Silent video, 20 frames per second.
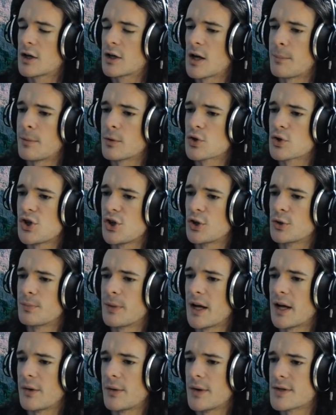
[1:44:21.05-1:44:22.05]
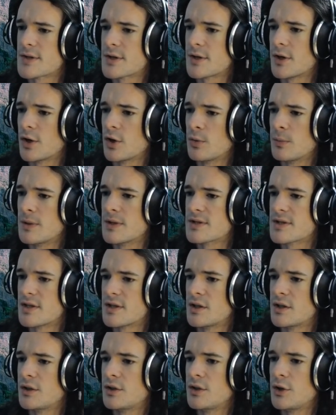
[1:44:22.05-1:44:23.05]
Couple shield batteries at home is
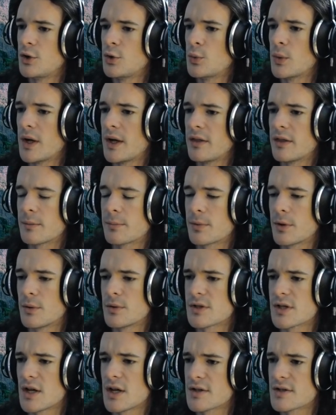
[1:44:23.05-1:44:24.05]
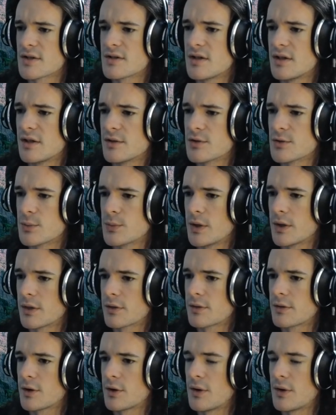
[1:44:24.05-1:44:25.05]
the new way that Protoss deals
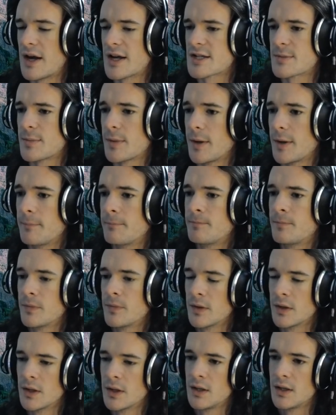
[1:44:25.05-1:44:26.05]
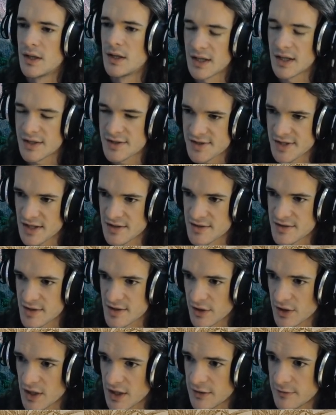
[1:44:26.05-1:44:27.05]
with harassment. It extends
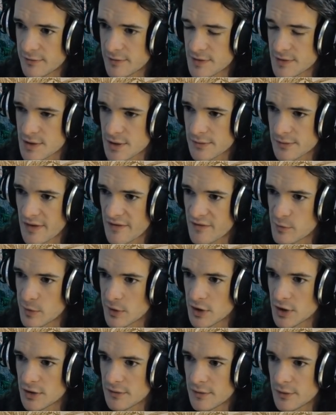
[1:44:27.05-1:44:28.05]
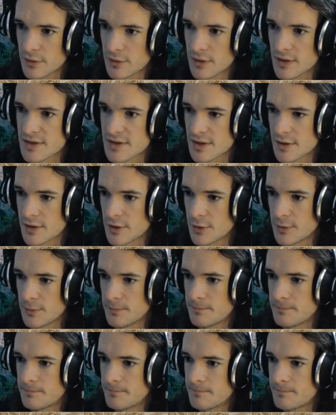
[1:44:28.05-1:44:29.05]
the life and survivability of your units at home.